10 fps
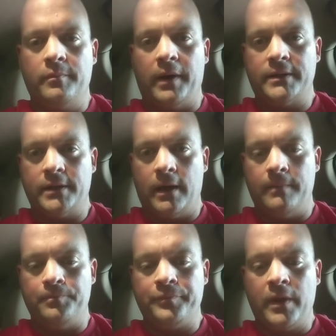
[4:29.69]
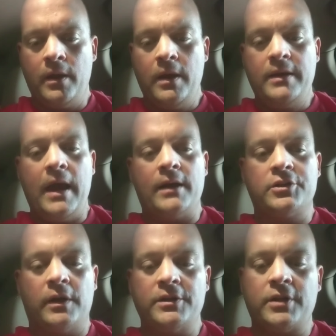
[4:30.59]
But yeah,
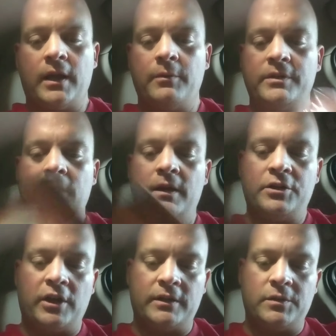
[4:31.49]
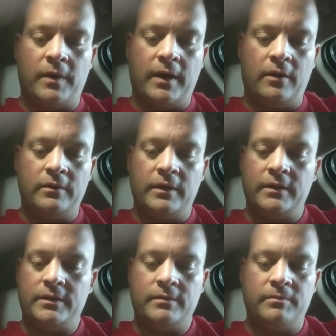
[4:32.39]
so I just thought I would check this one out.
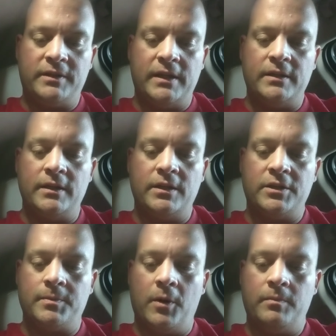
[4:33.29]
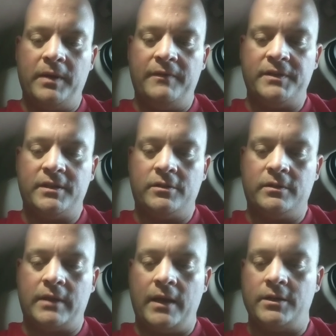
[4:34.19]
It's seasoned and smoked beef
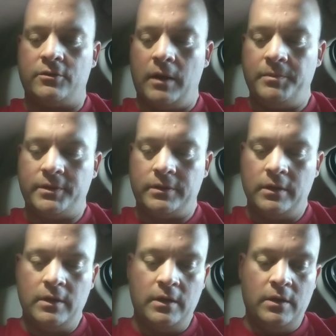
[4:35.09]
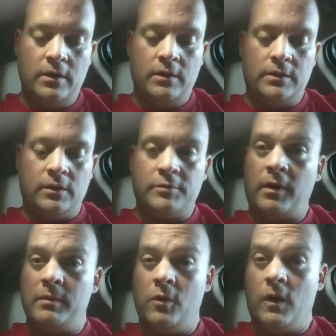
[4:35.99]
steak strips. So it's
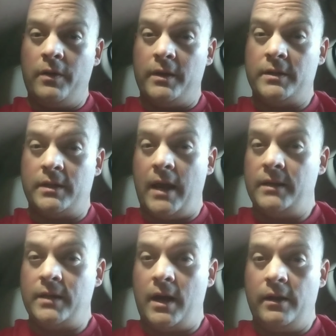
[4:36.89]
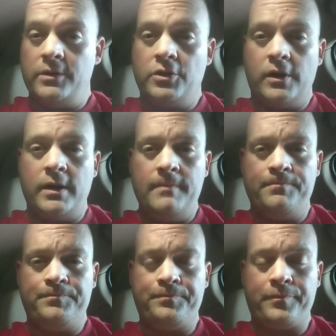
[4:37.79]
probably more on the steak side of the
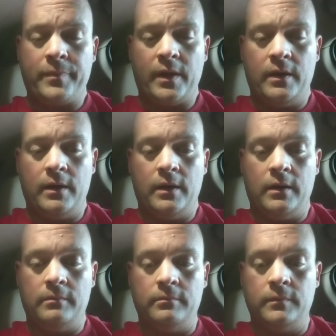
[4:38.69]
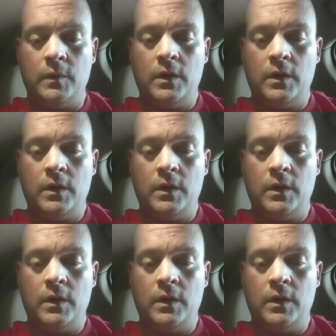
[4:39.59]
jerky.